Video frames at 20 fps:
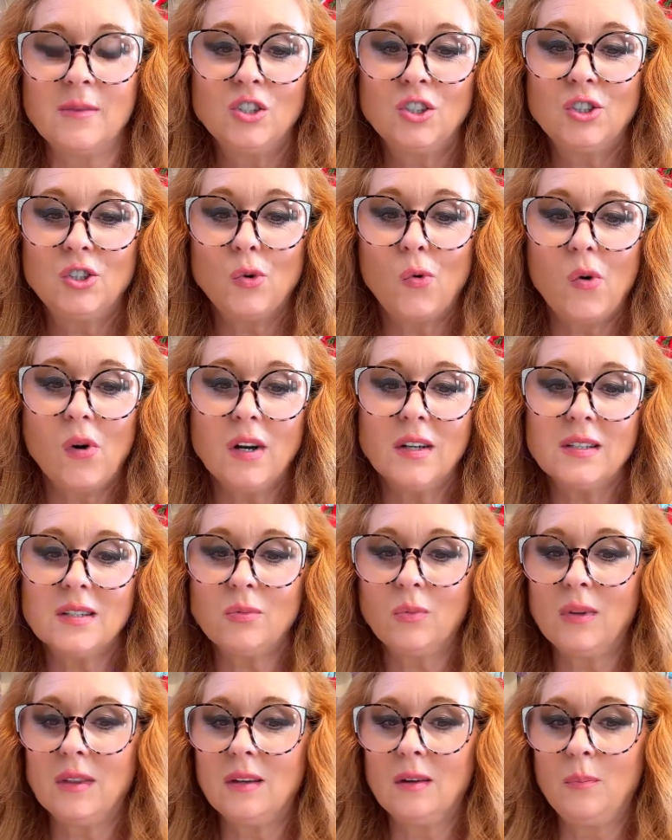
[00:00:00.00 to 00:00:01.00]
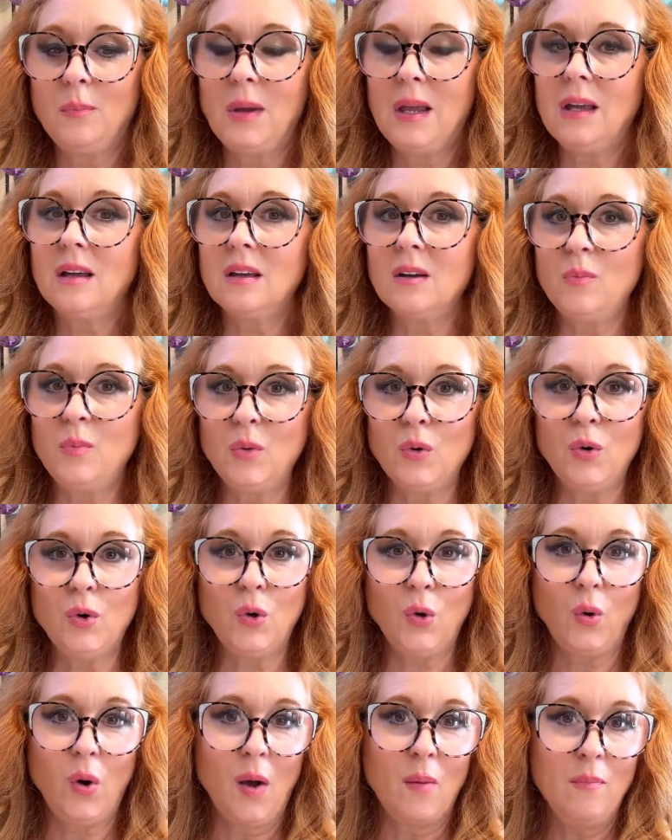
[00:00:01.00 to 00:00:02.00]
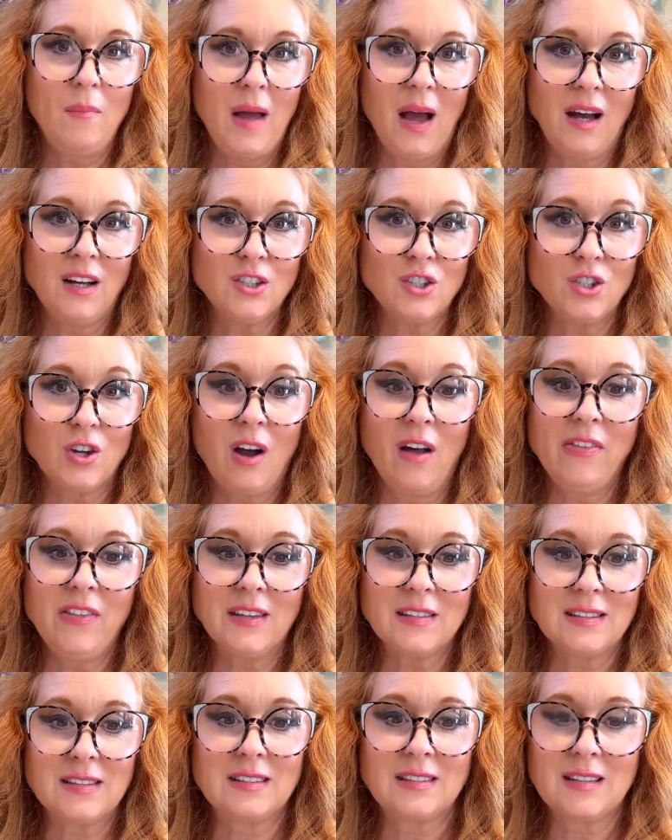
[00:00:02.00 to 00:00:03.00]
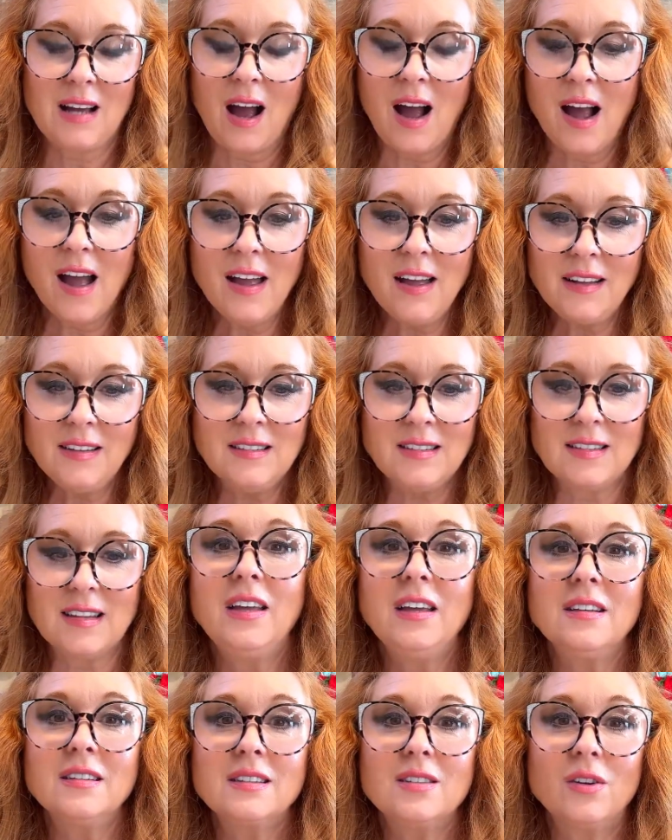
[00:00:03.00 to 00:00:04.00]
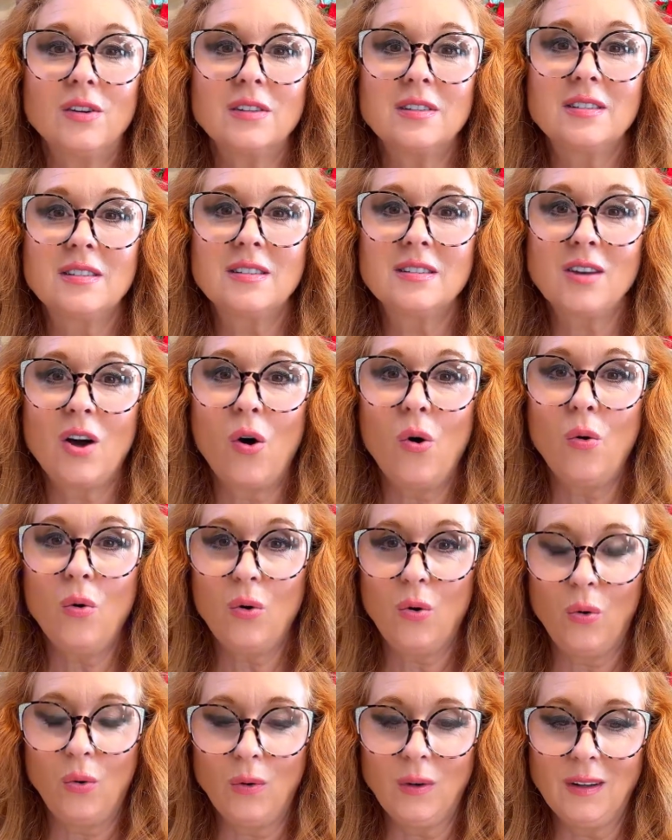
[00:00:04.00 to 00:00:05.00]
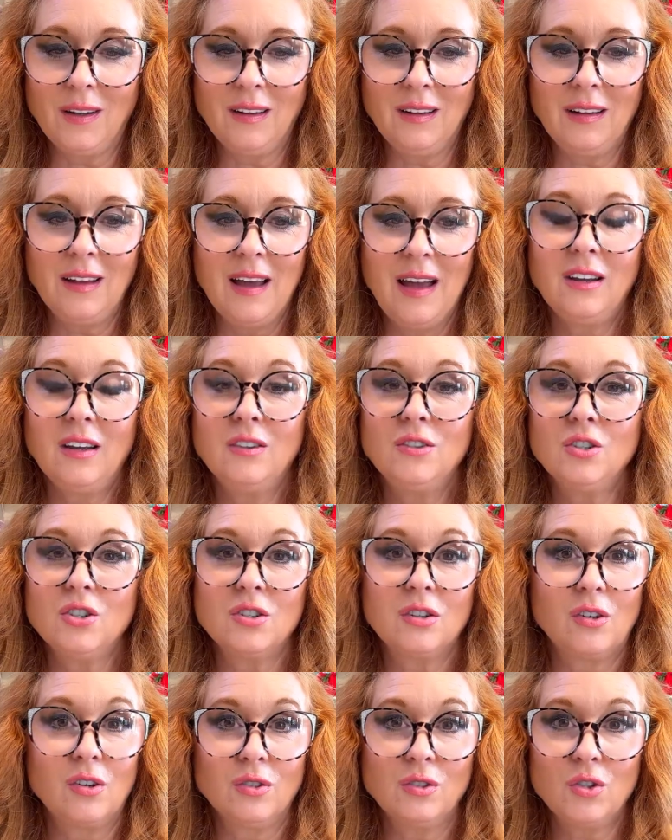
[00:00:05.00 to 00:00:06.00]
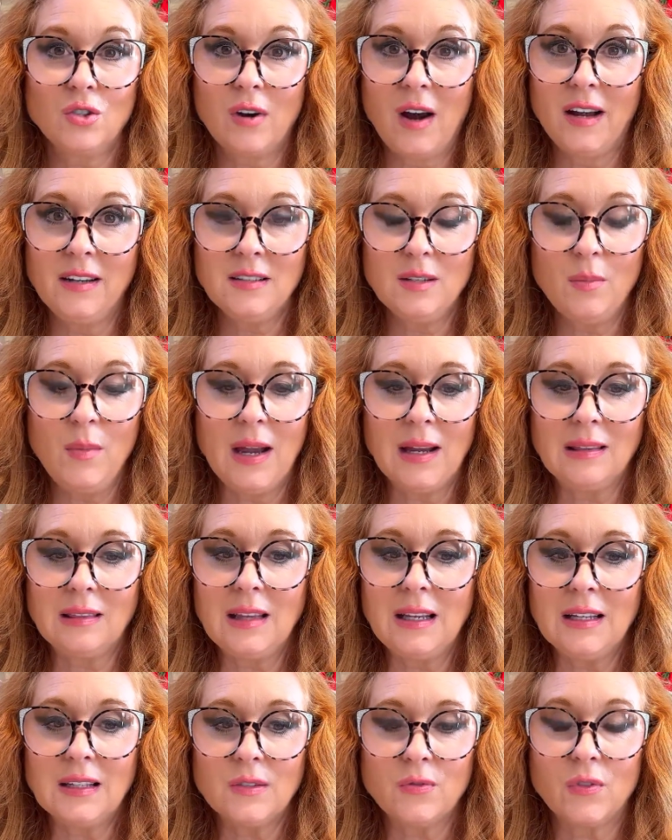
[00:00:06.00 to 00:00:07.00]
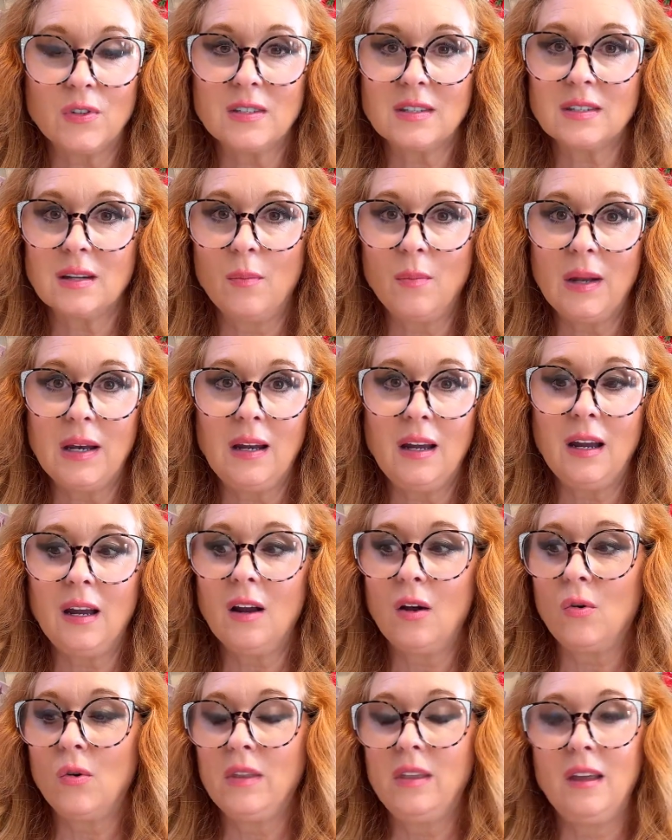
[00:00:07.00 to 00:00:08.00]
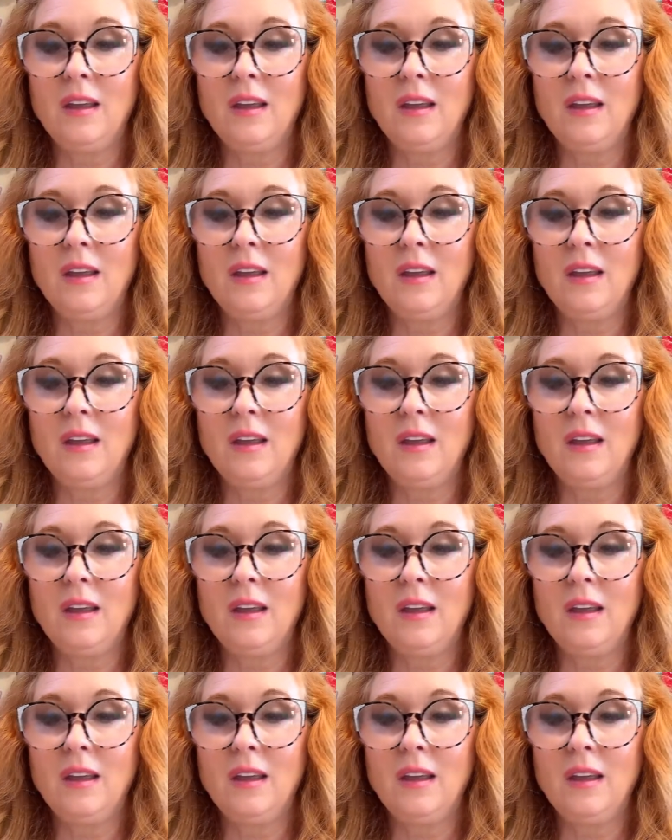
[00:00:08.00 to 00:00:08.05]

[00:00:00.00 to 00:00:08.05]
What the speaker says: shorts with the peekaboo mesh on the sides. These look so cool, and you should go try to make these for somebody, or